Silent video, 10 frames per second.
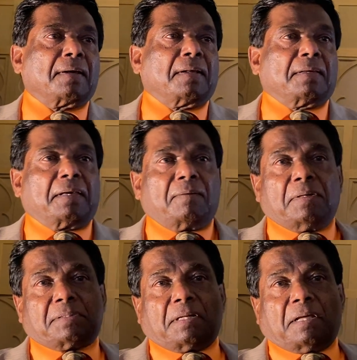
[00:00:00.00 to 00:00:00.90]
And he gave
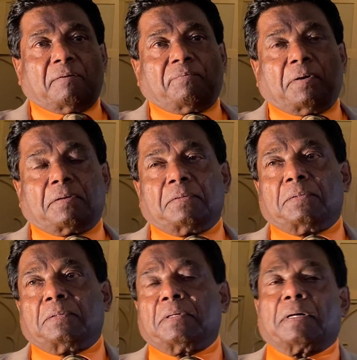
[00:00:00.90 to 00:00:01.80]
his life for
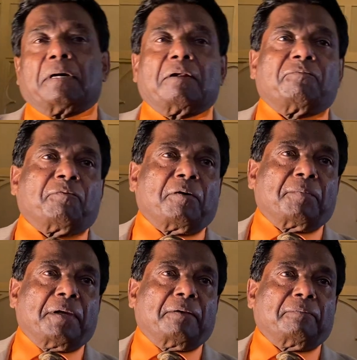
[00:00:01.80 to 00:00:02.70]
you and for
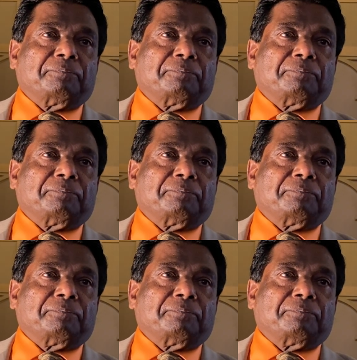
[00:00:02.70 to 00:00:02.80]
me.